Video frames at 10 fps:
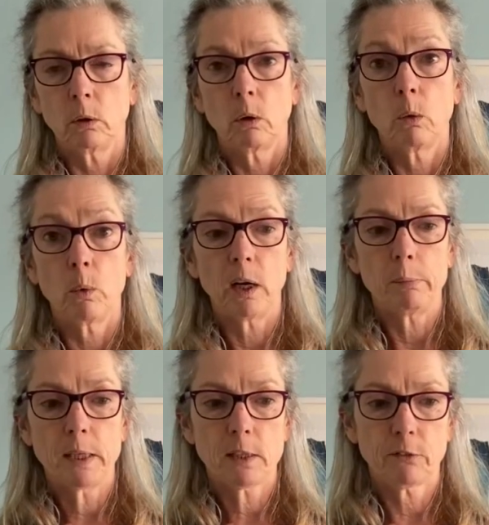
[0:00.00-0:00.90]
or will it
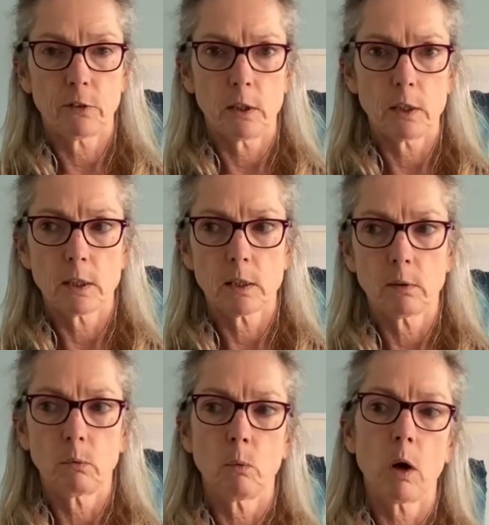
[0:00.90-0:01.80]
be different?
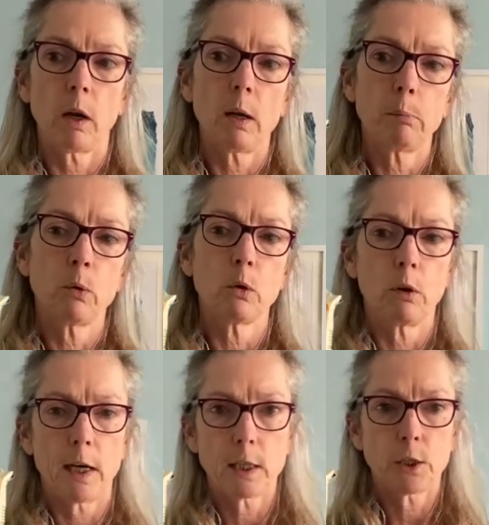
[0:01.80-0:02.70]
While I pour
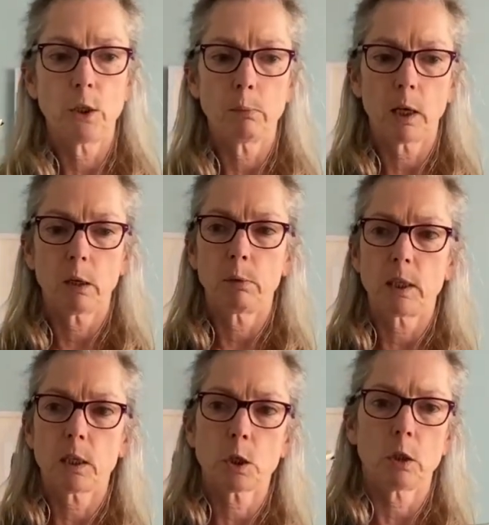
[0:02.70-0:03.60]
it, you make a
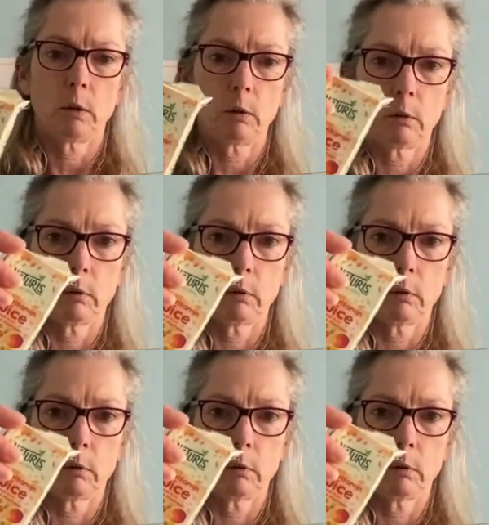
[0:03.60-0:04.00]
prediction.